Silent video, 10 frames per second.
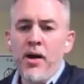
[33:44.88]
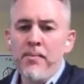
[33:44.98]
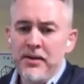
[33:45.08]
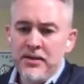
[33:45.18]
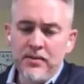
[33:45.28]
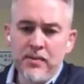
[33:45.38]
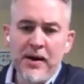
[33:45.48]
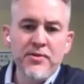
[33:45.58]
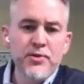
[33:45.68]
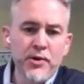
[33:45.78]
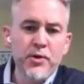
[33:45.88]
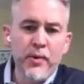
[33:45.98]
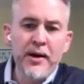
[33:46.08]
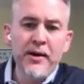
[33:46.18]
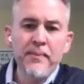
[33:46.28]
is my instructor
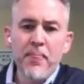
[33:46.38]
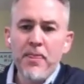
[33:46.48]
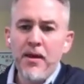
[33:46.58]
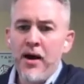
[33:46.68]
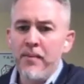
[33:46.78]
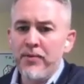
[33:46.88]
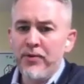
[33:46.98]
rating. And